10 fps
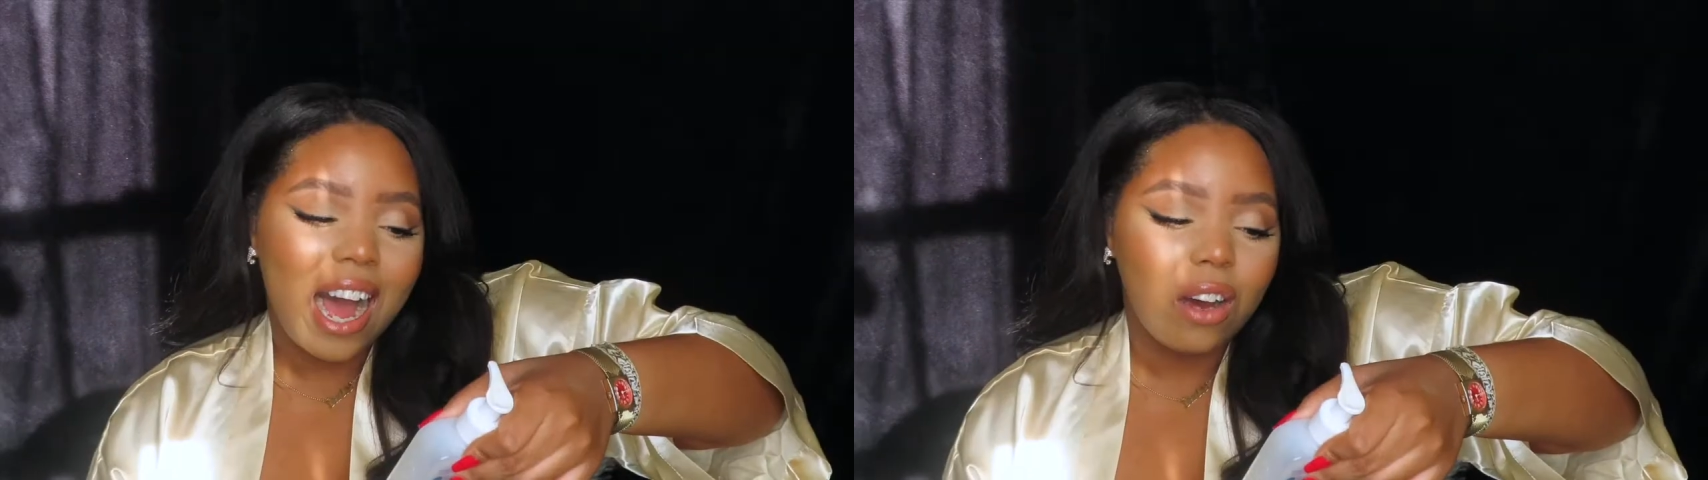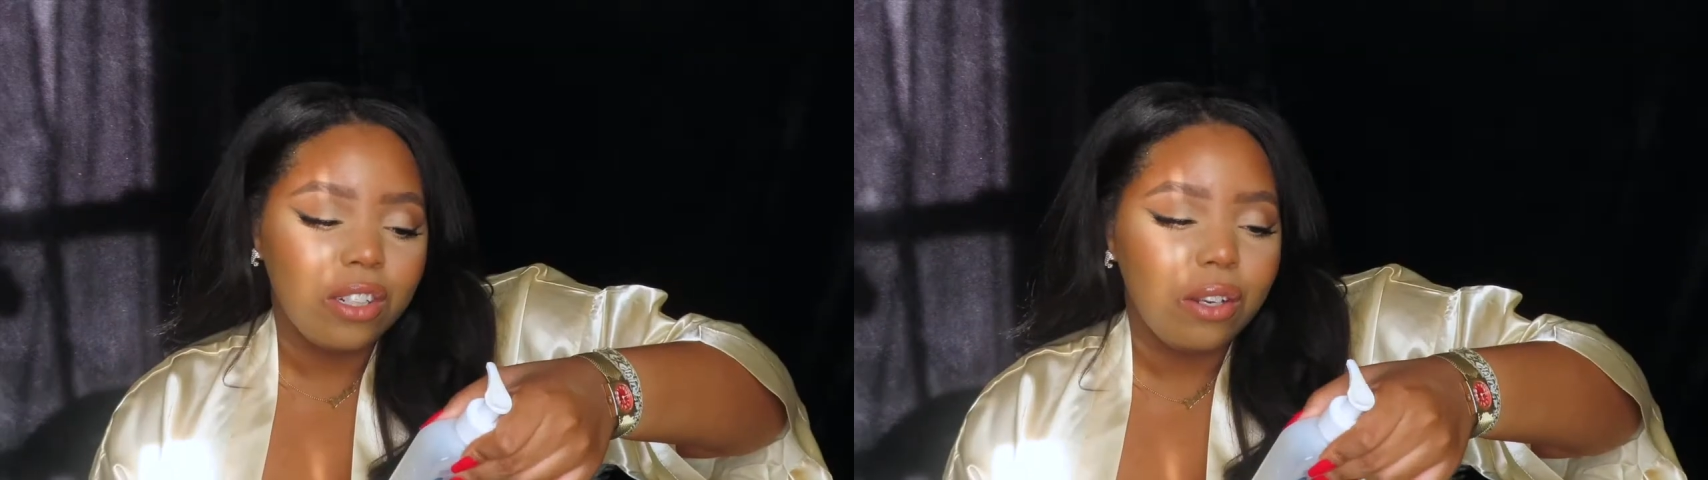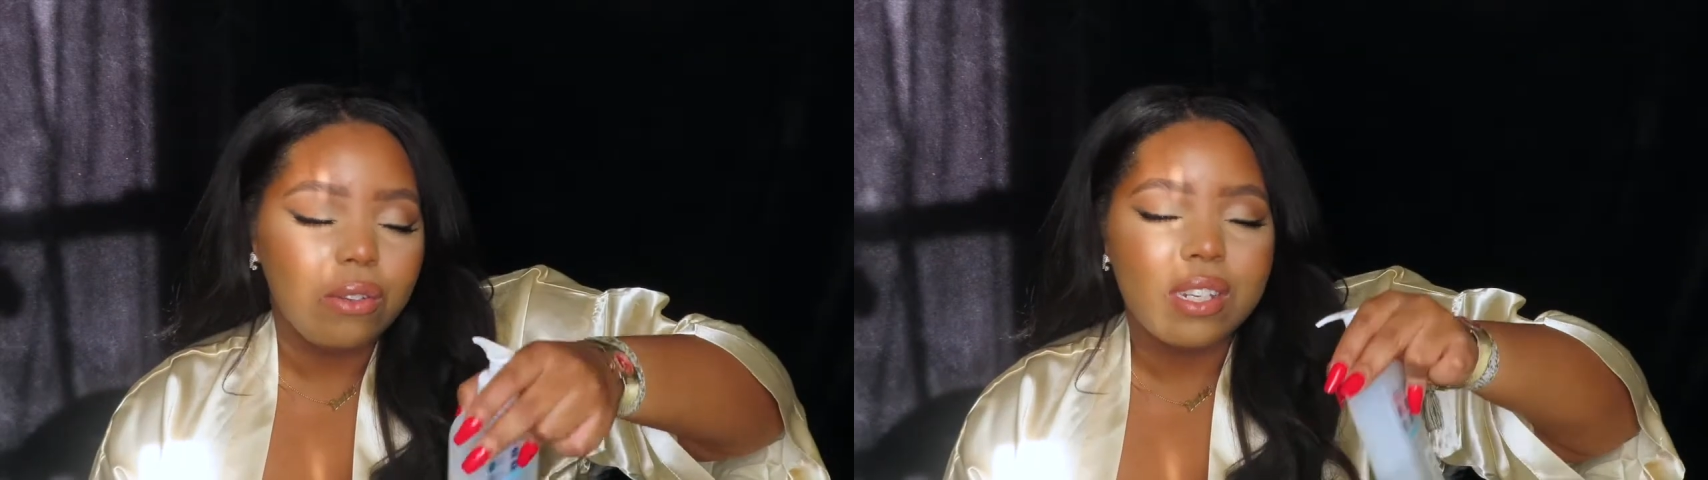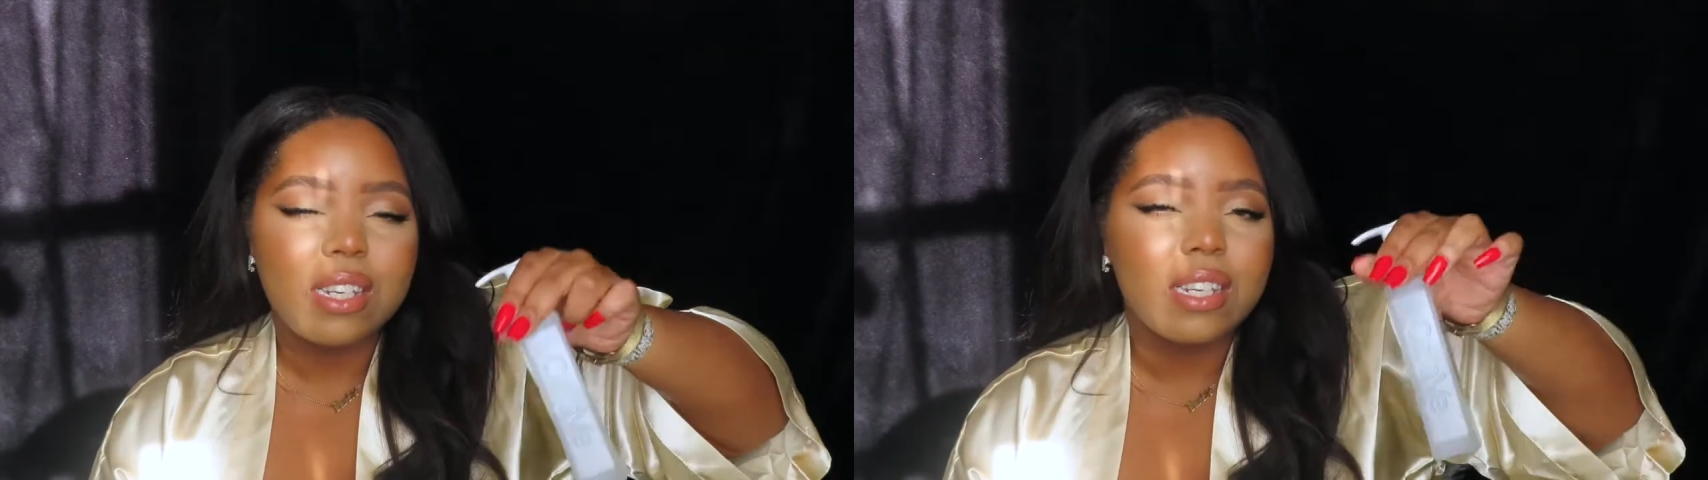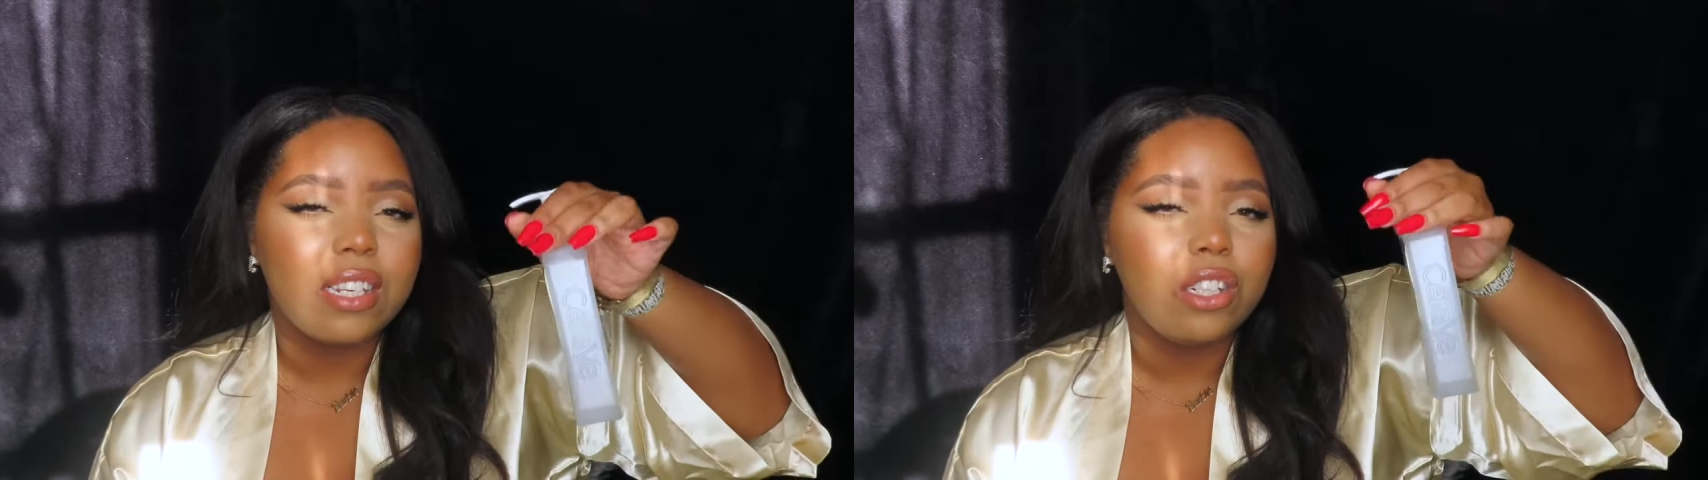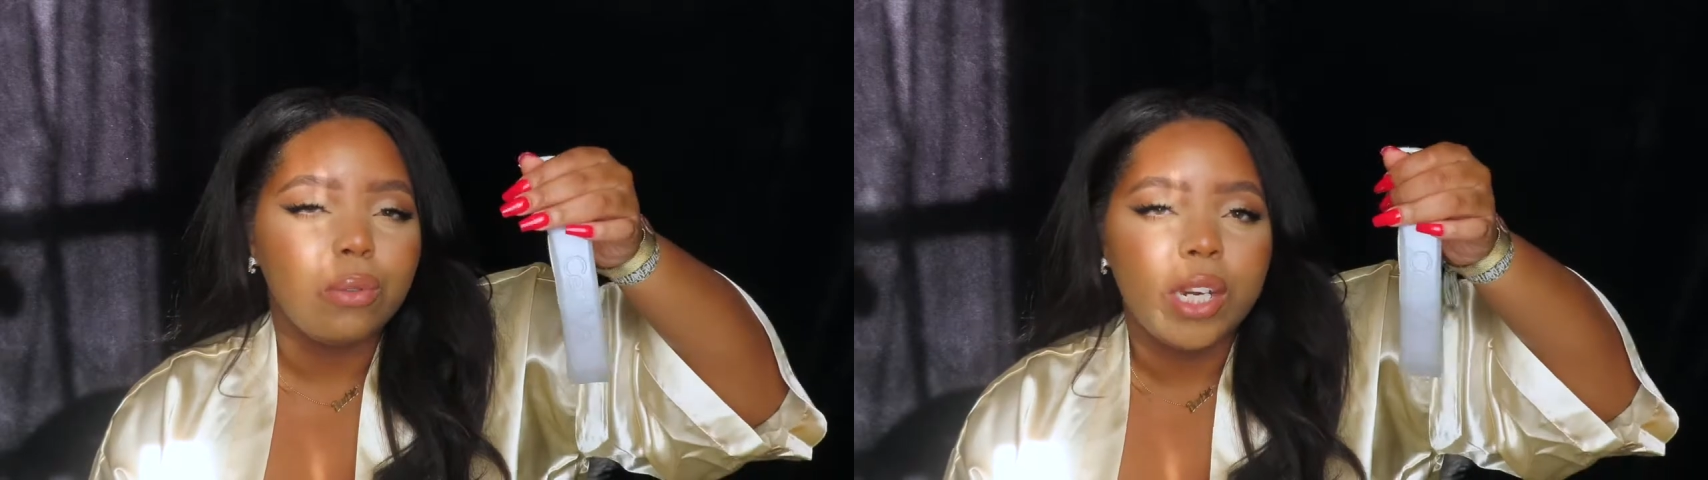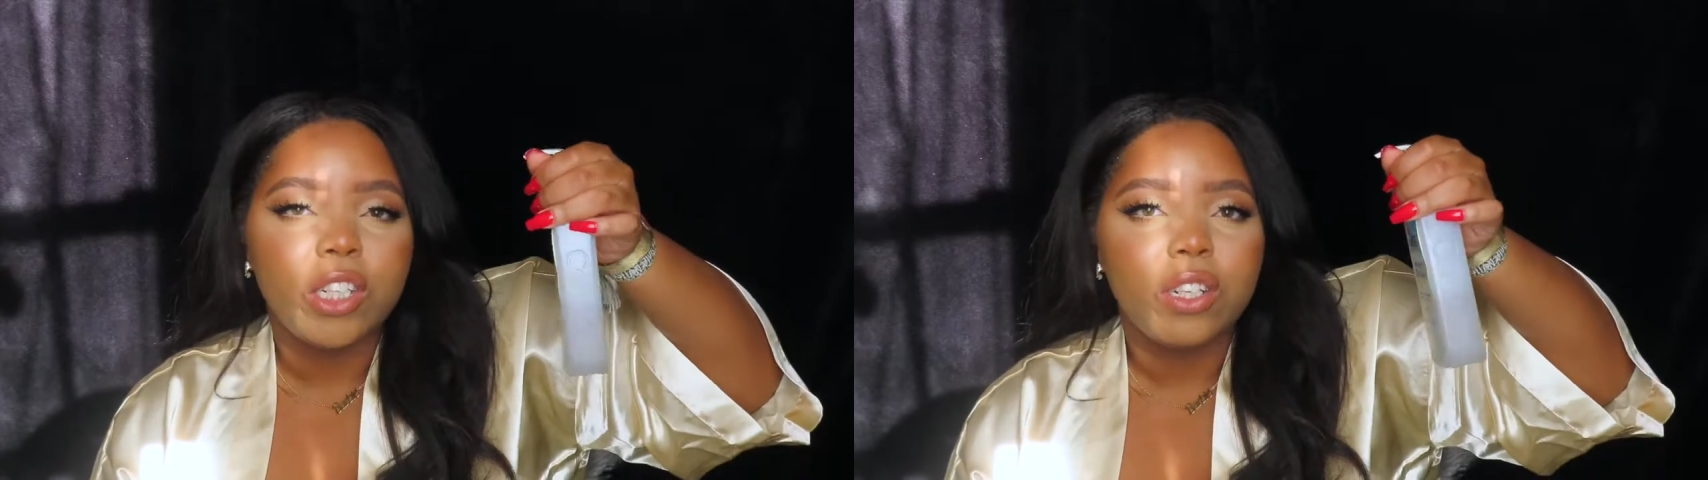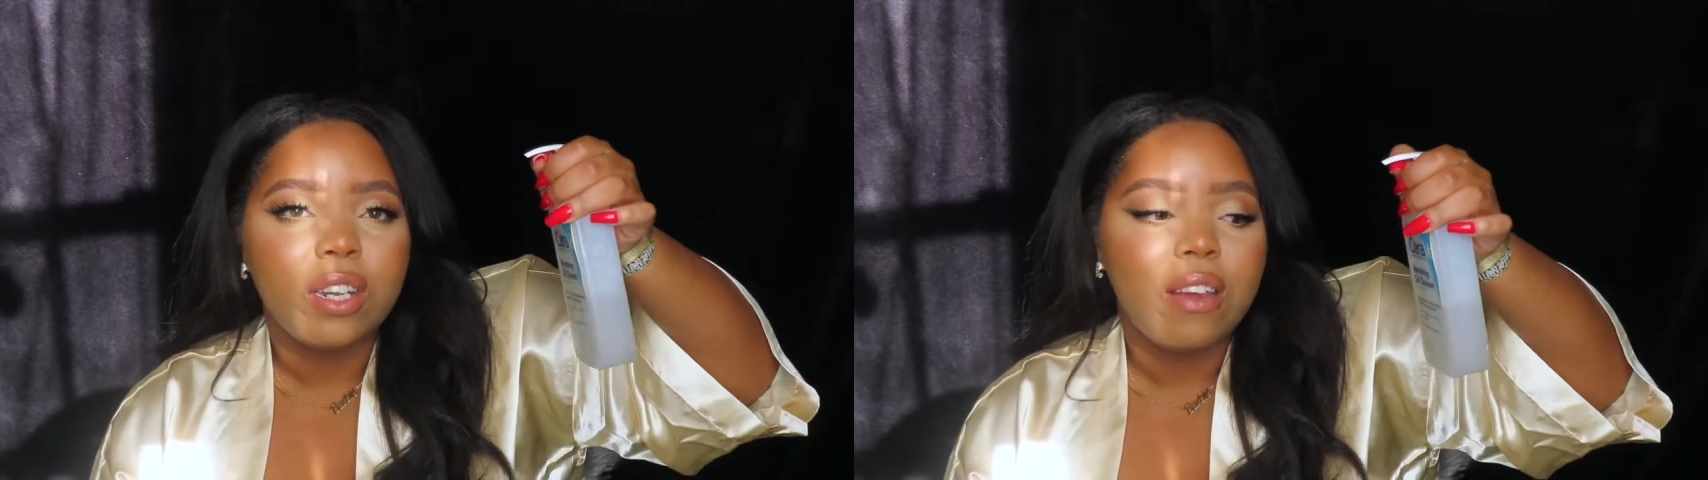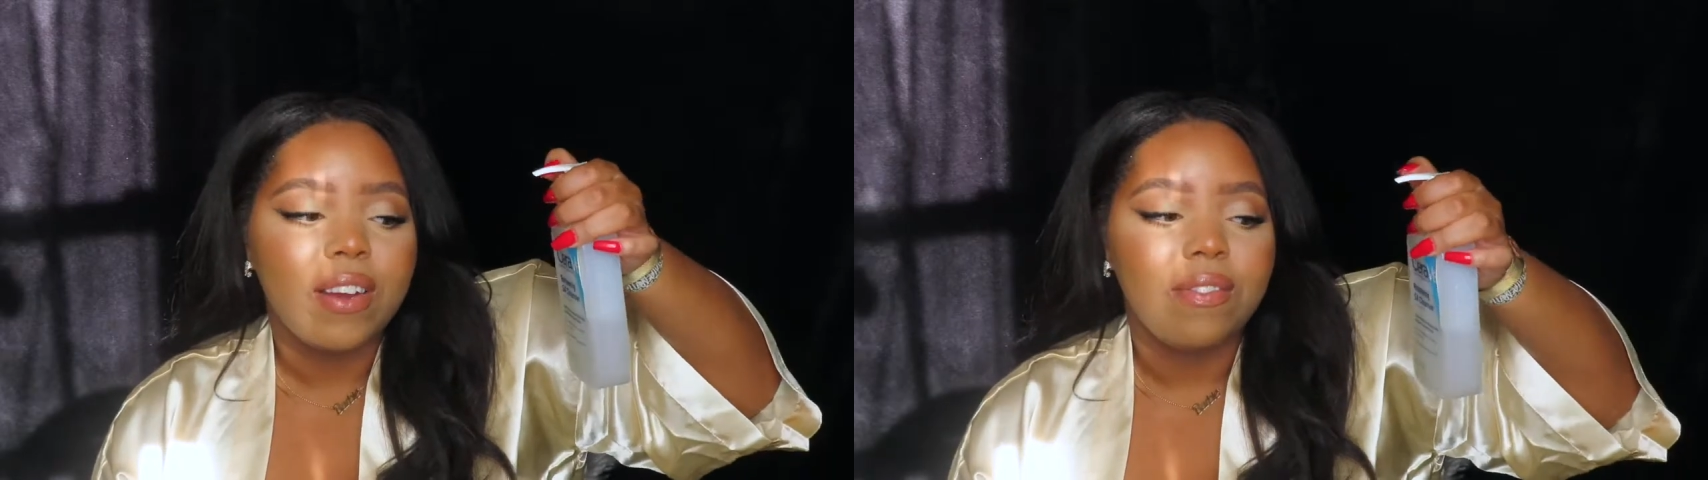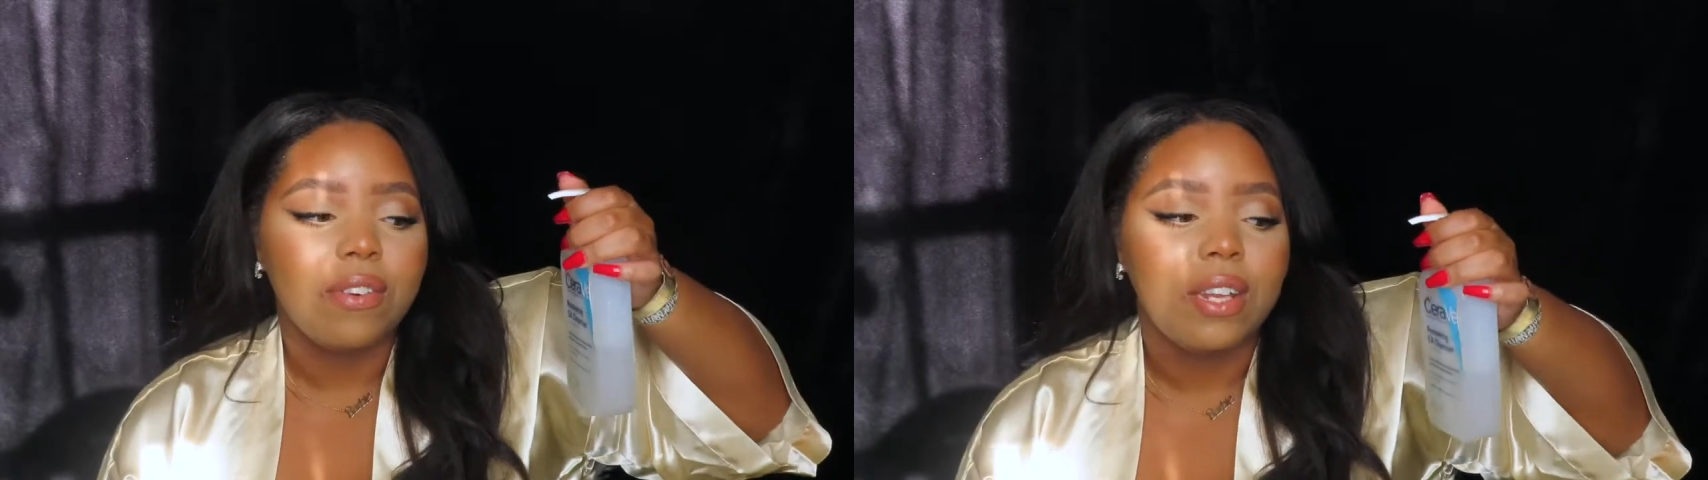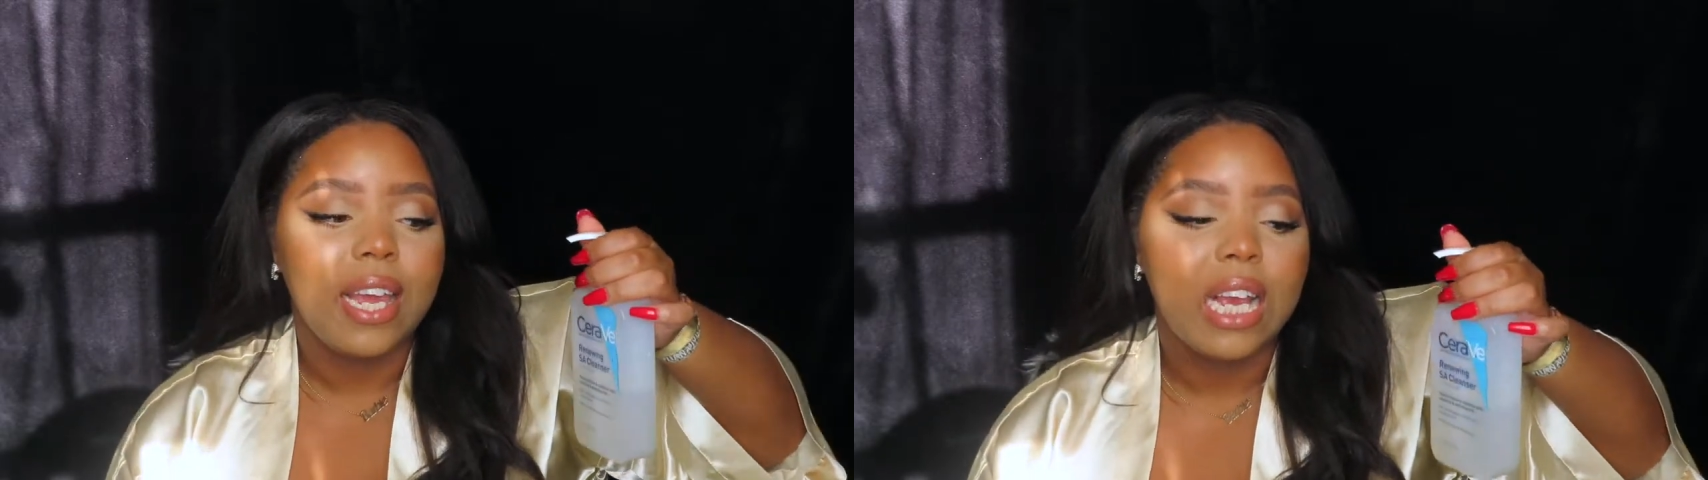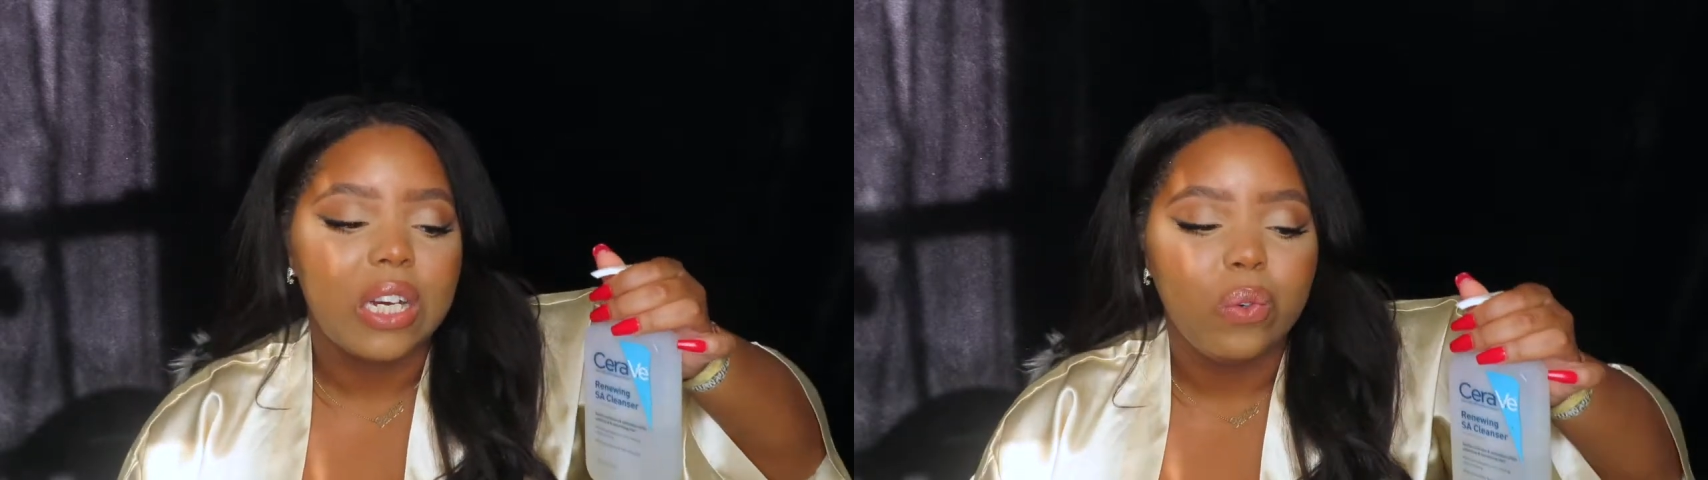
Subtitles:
I'll use this situationally if I feel like,